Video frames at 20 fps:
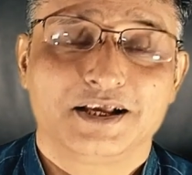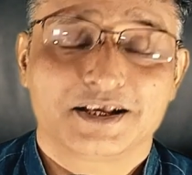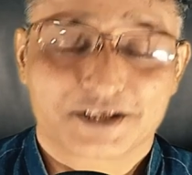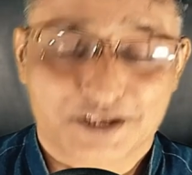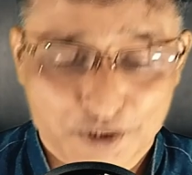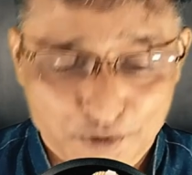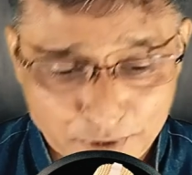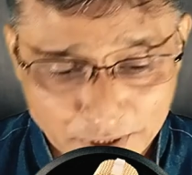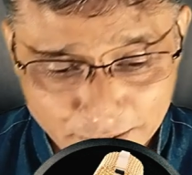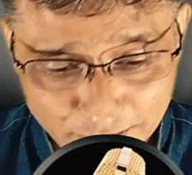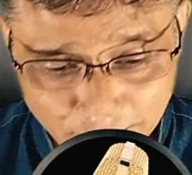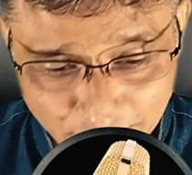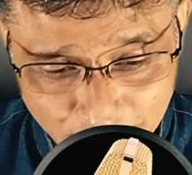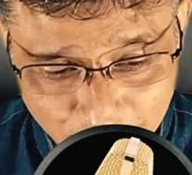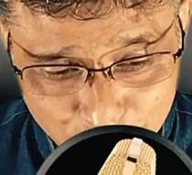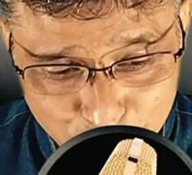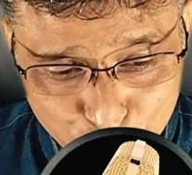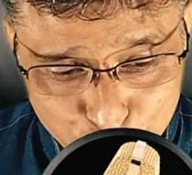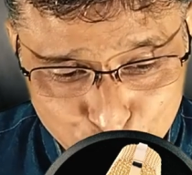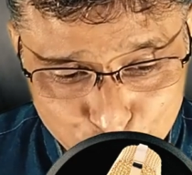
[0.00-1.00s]
So in
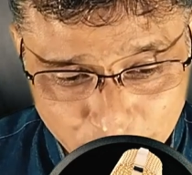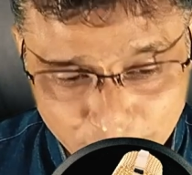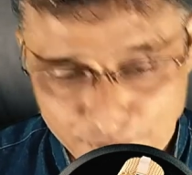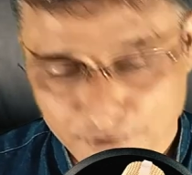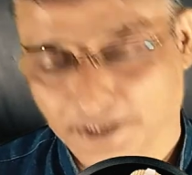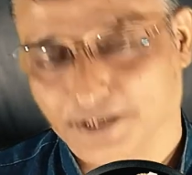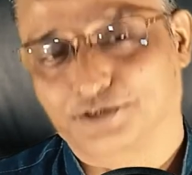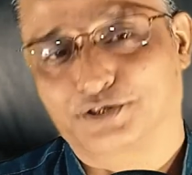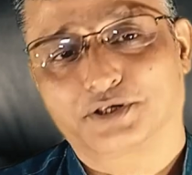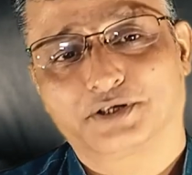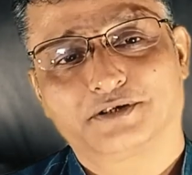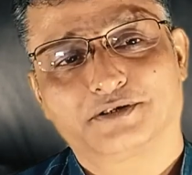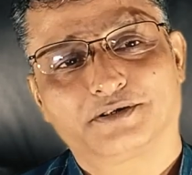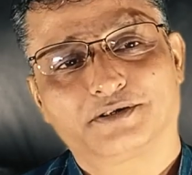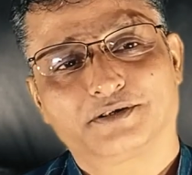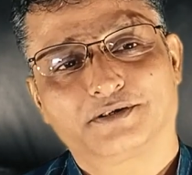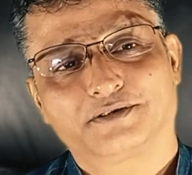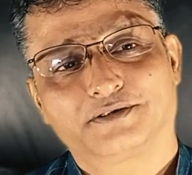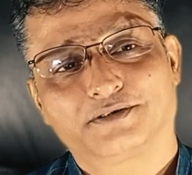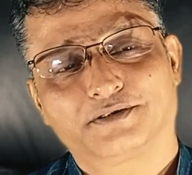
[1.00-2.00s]
order to generate,
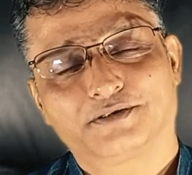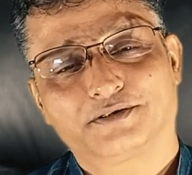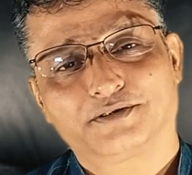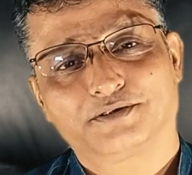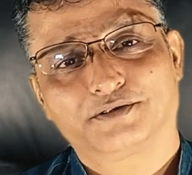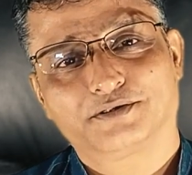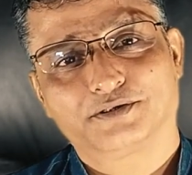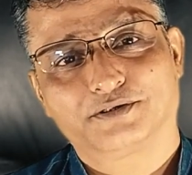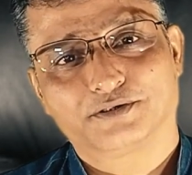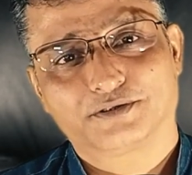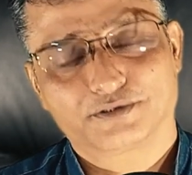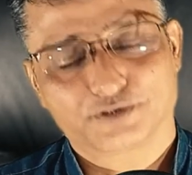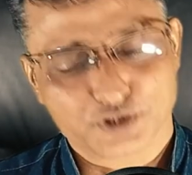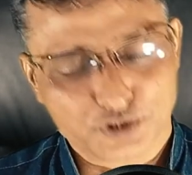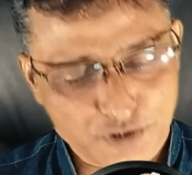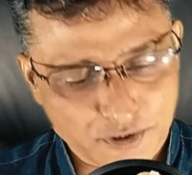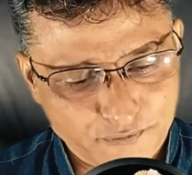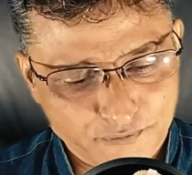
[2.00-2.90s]
there's